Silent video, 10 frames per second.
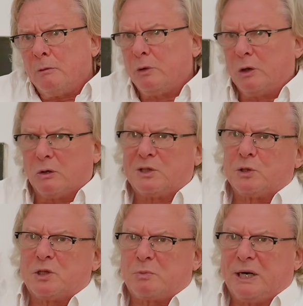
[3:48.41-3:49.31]
we
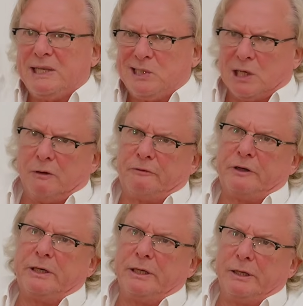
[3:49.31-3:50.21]
also spray
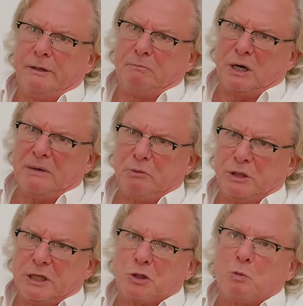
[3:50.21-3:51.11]
sulfur in plant
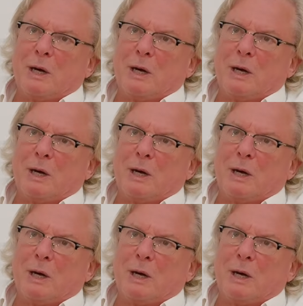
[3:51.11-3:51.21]
protection.